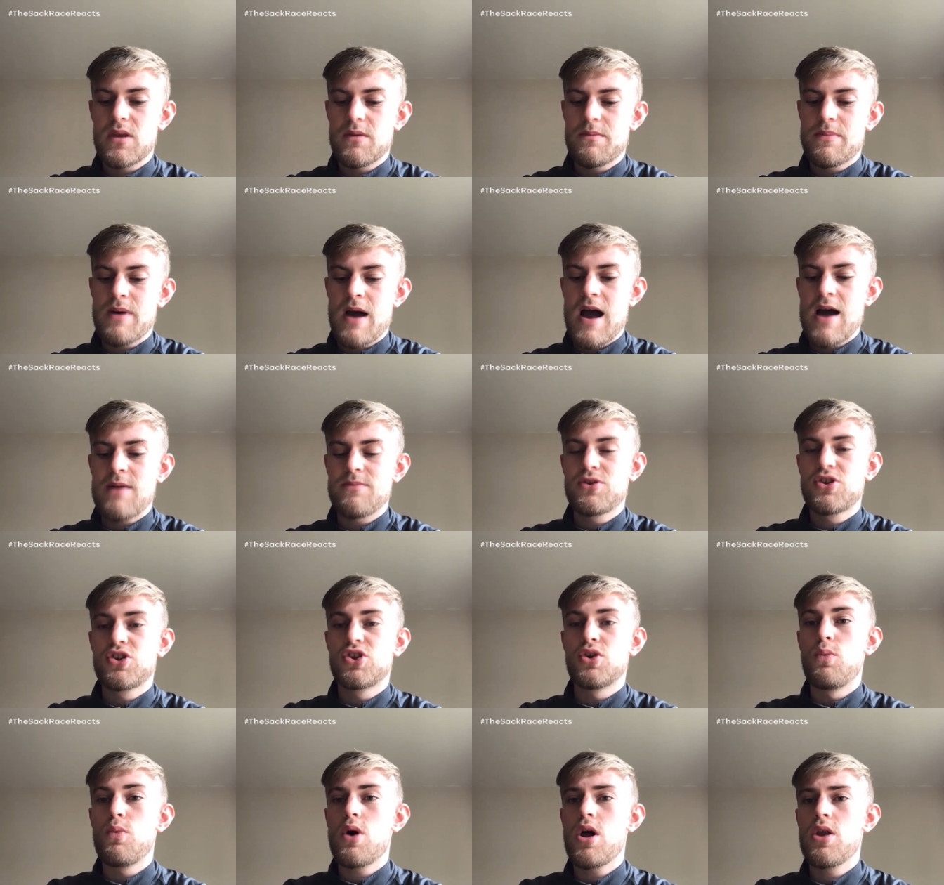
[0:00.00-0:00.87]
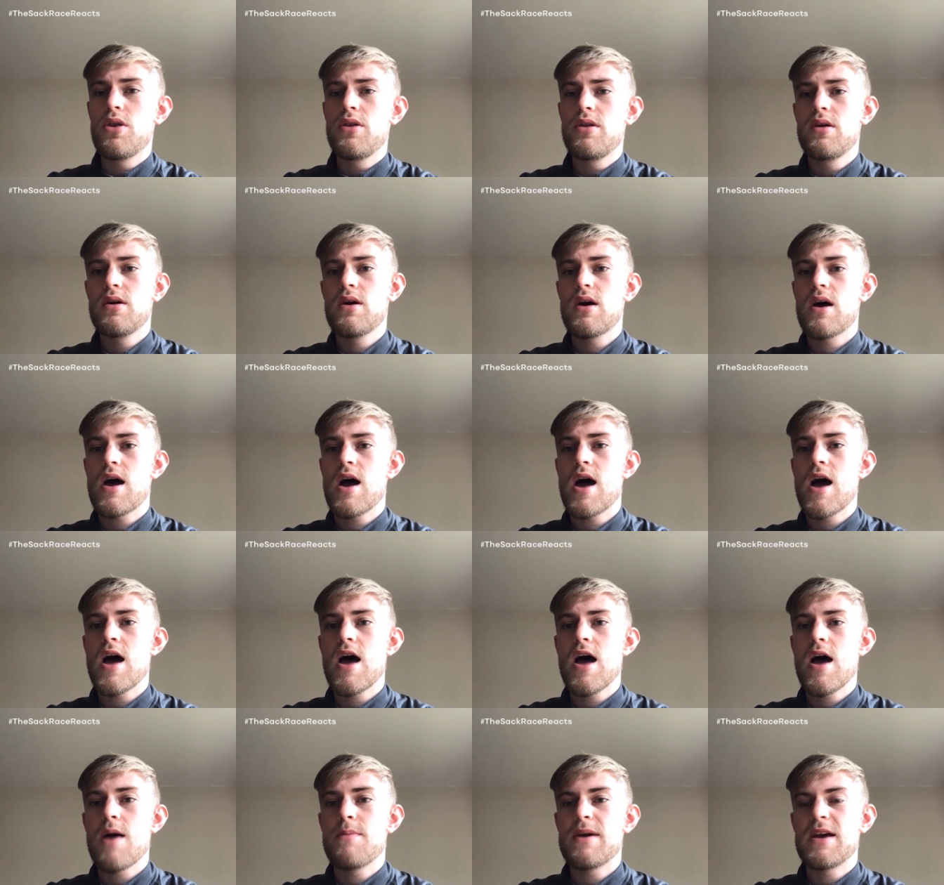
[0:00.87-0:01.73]
perhaps someone
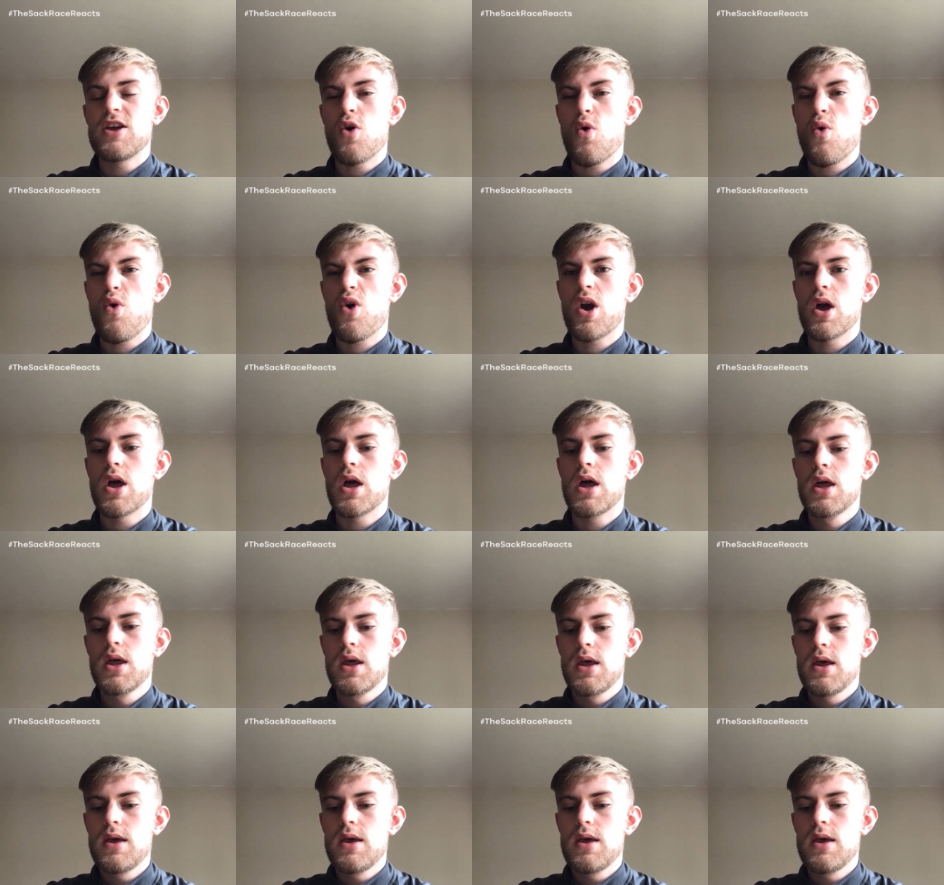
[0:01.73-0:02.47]
a bit younger.